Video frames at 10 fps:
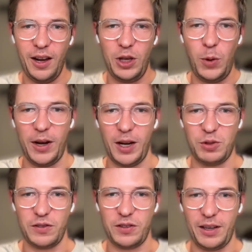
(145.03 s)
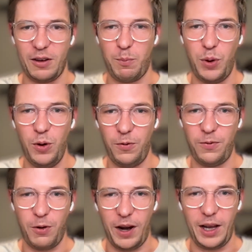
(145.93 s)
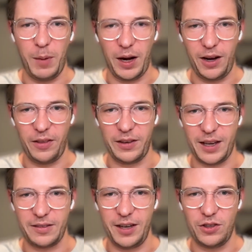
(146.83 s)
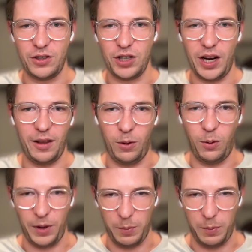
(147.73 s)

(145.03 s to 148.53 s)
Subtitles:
you end up just like poof, creating money on the destination chain and the whole thing